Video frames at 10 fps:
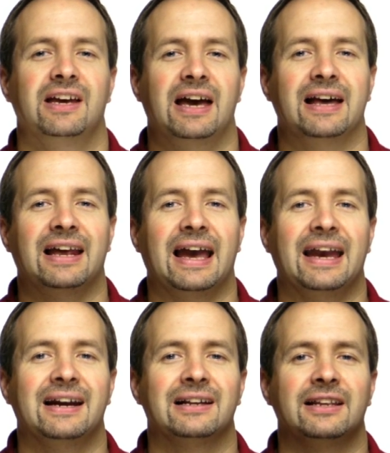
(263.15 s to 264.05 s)
and
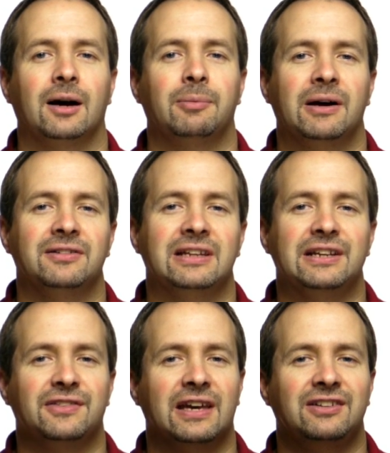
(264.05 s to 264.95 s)
angle it up
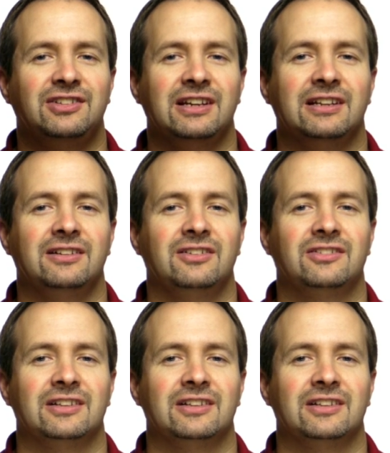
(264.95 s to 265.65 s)
underneath their chins,